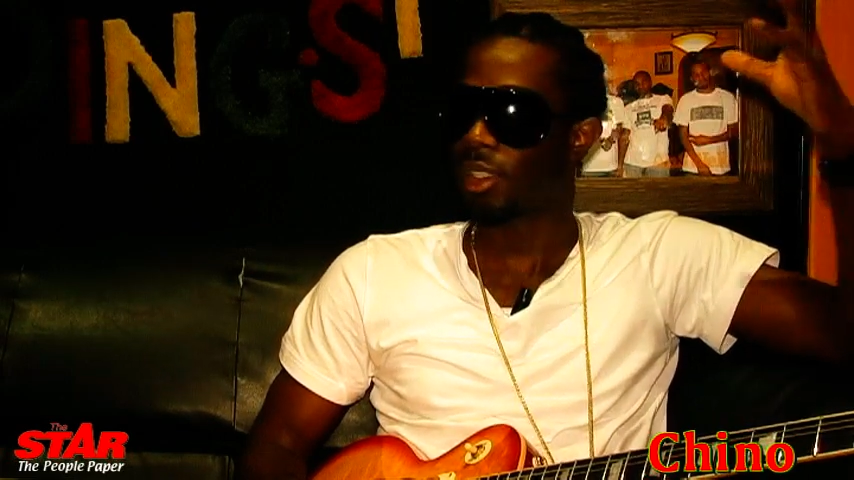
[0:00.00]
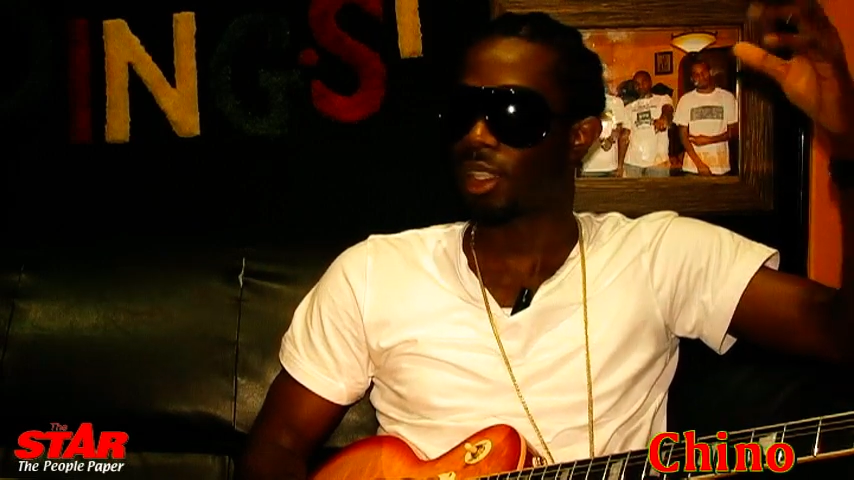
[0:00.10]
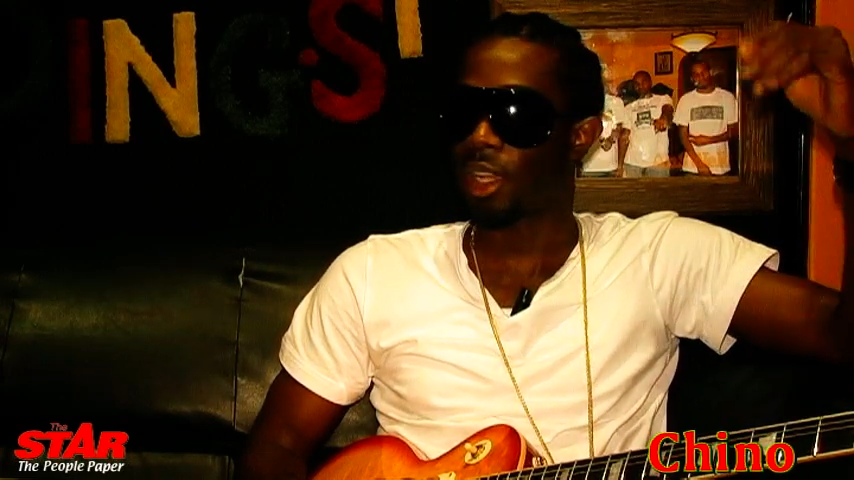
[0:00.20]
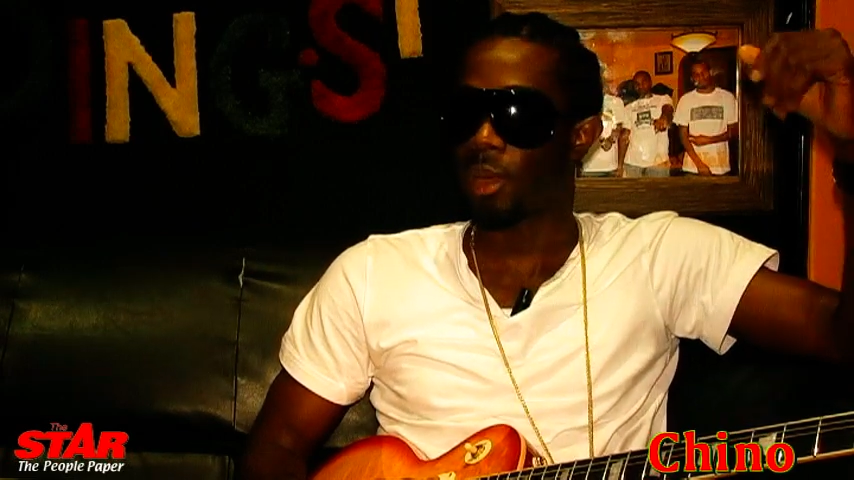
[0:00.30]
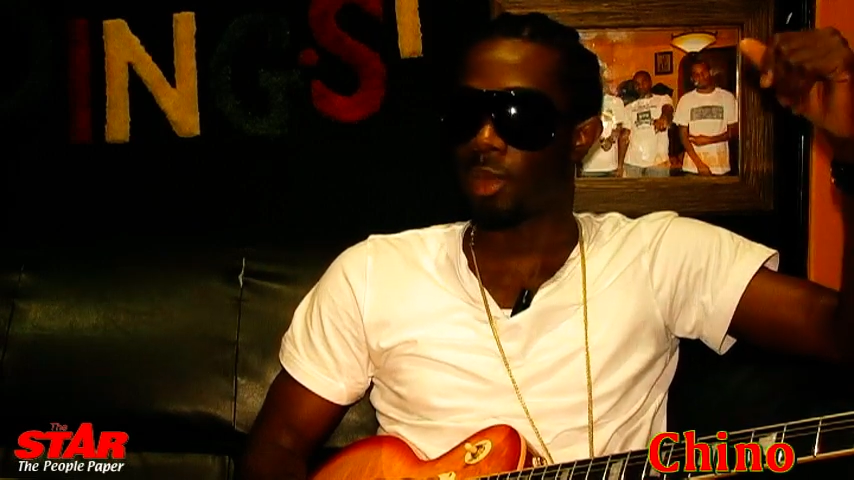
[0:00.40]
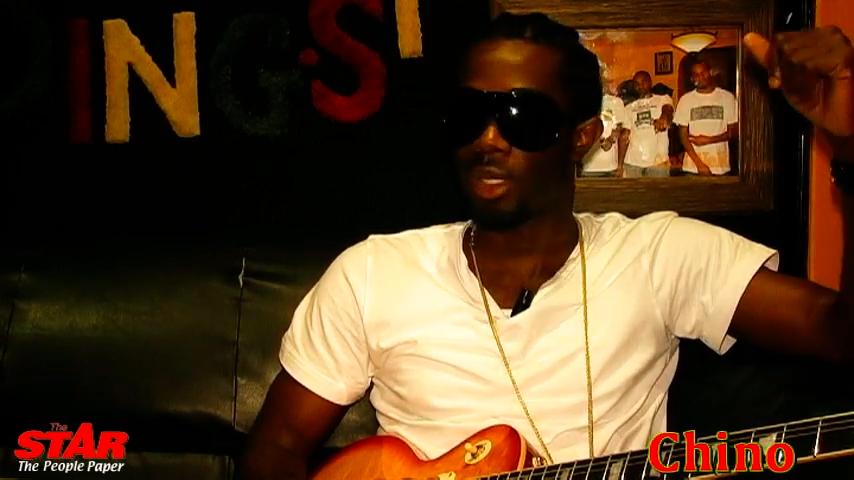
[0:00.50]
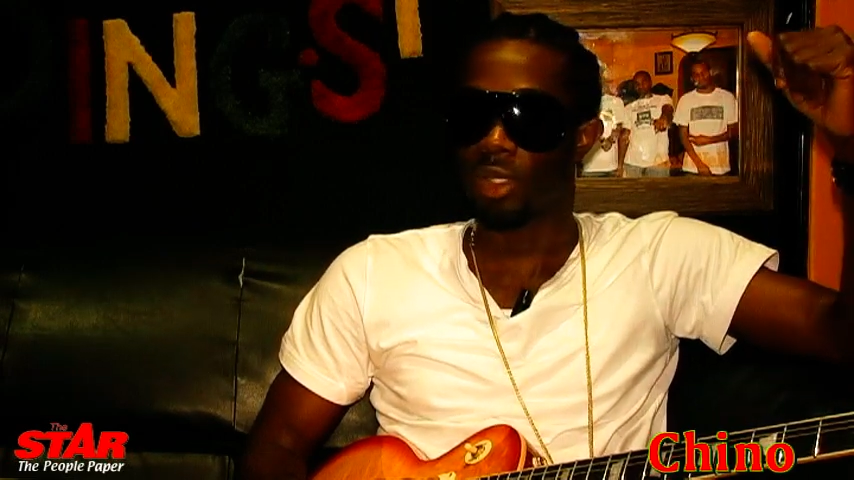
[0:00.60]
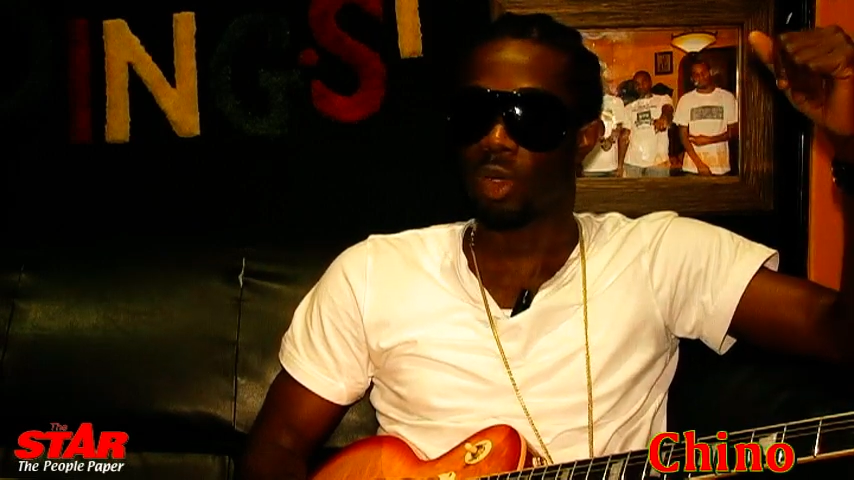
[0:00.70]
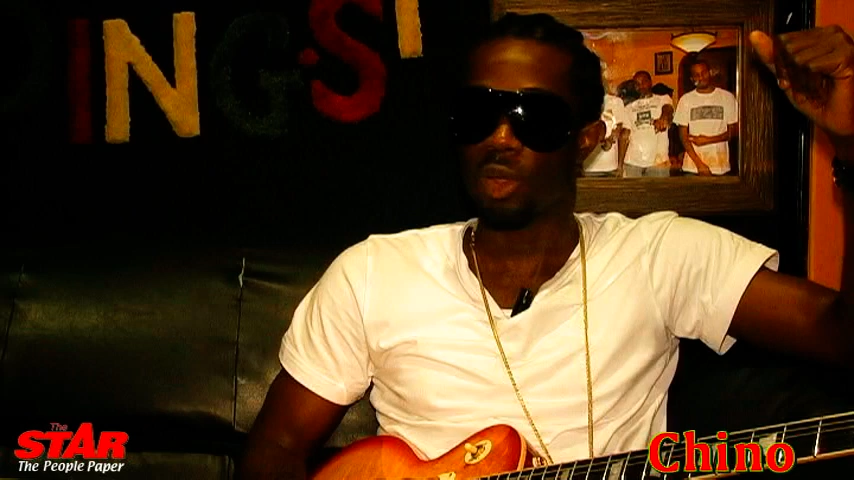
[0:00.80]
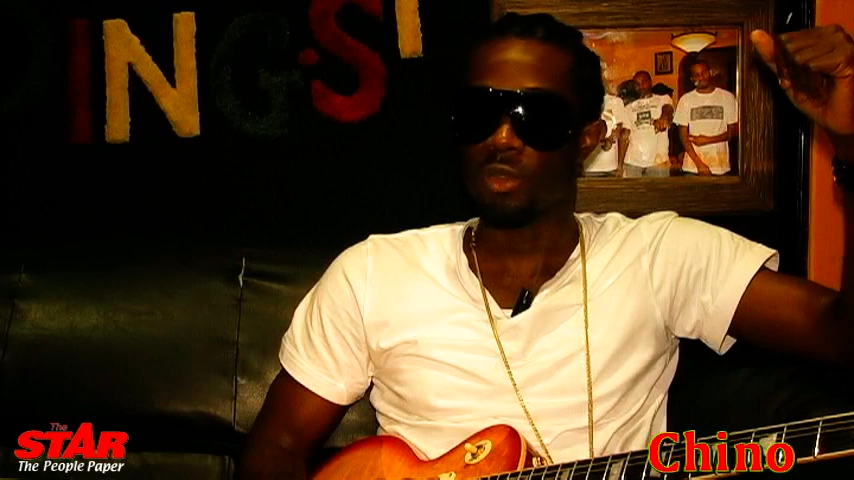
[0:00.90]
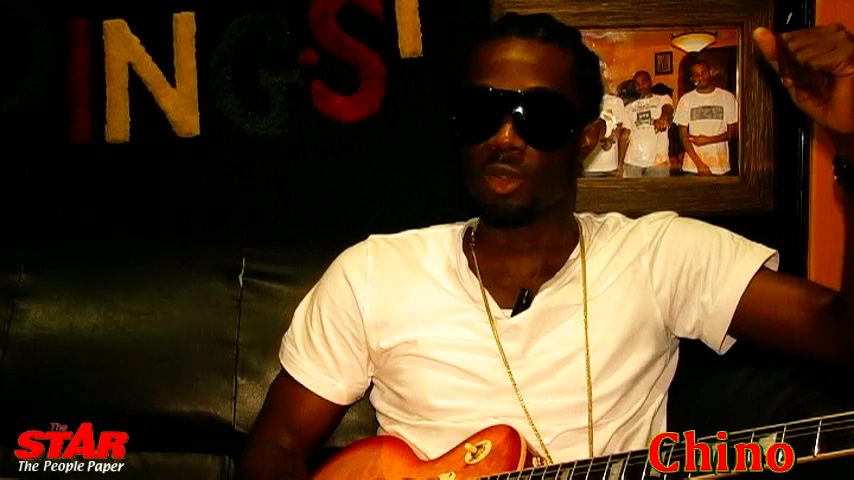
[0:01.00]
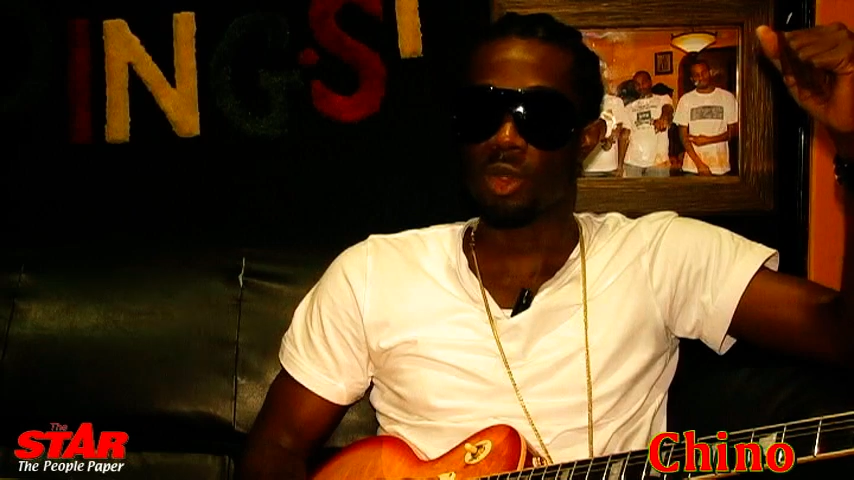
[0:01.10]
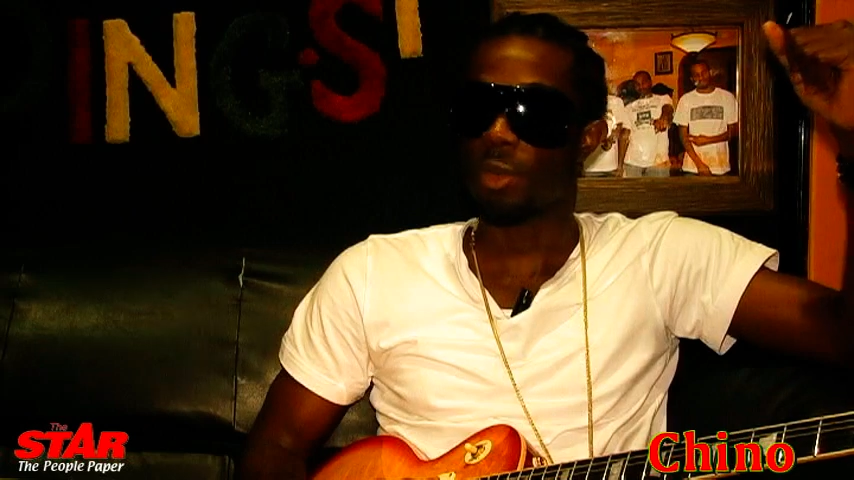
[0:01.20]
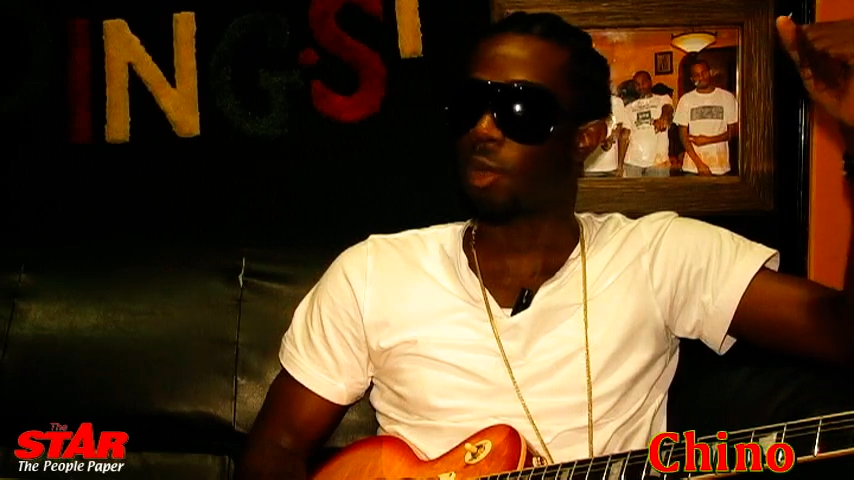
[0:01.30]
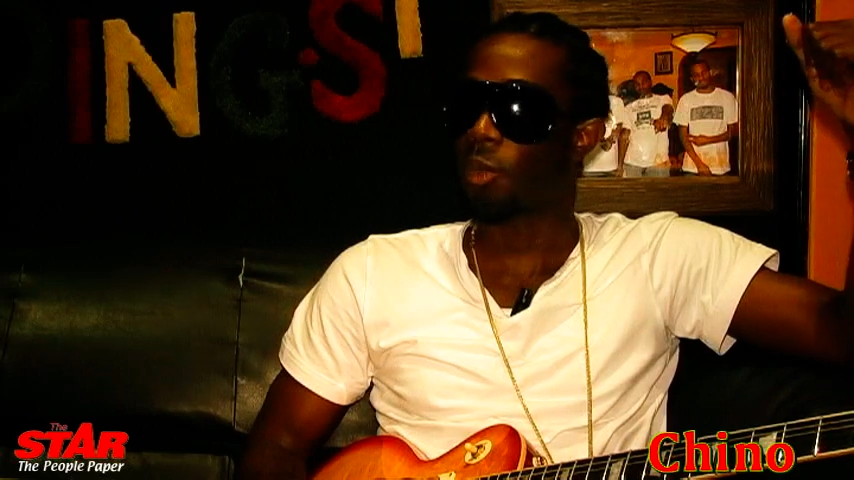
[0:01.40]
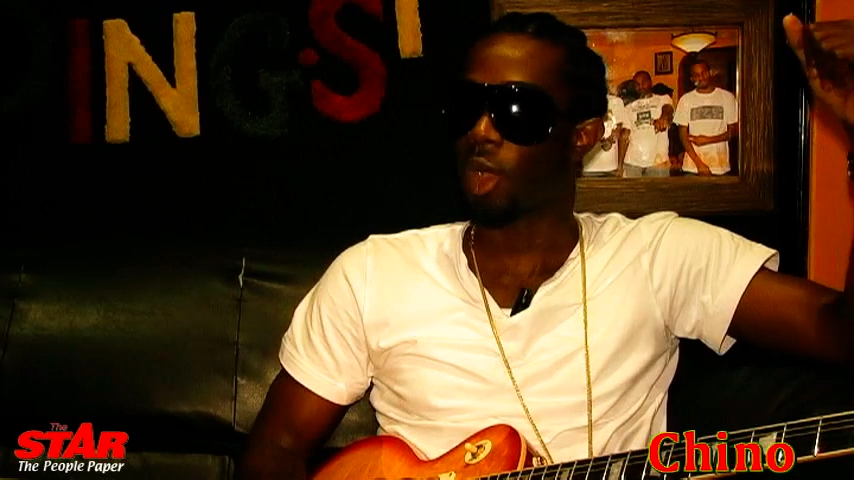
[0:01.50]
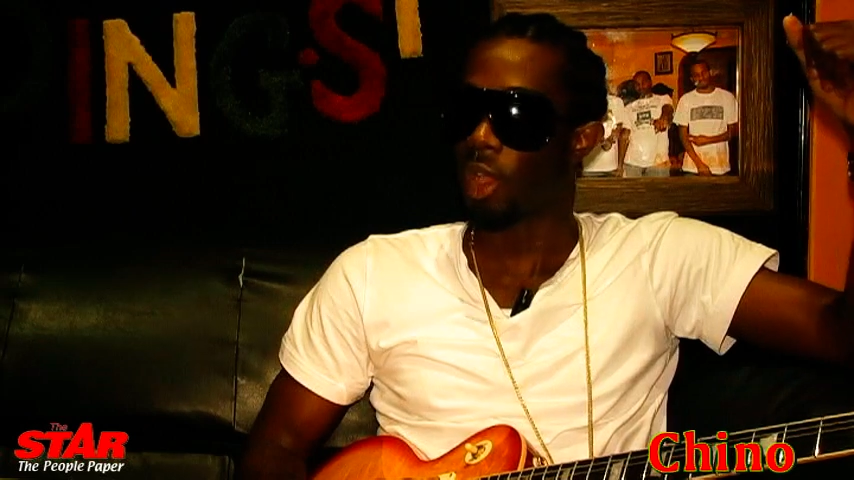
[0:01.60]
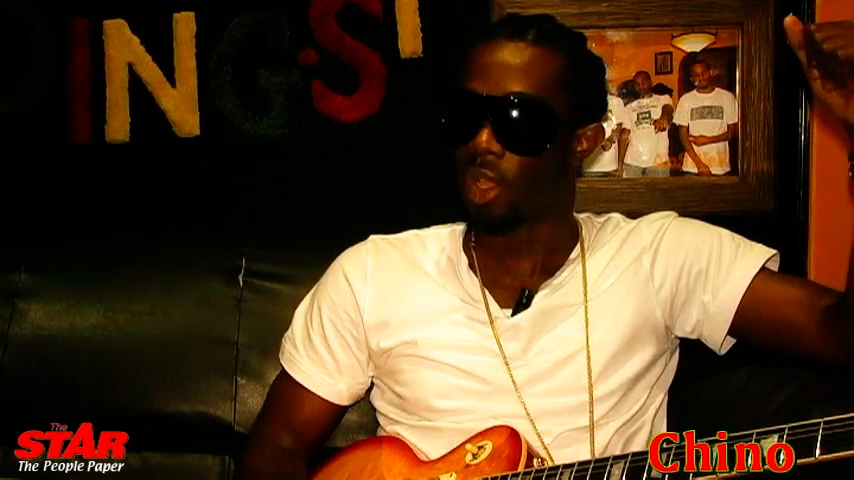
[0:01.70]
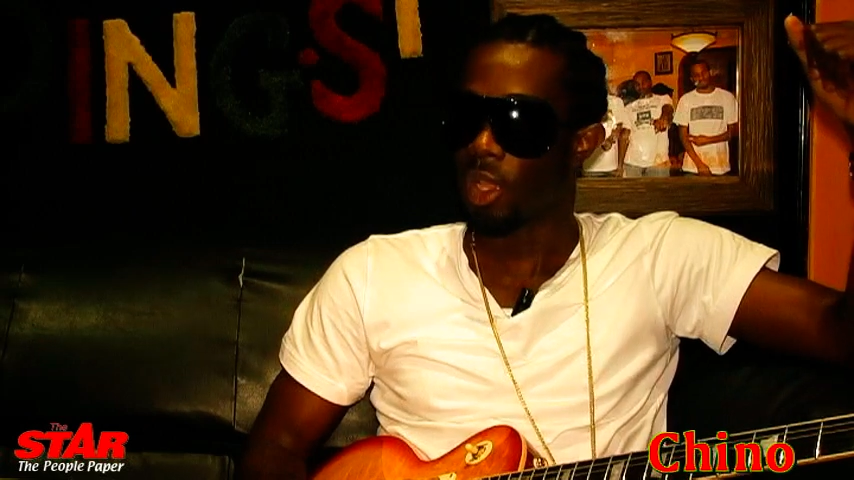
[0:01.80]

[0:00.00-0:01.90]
you know what I mean, don't even remember.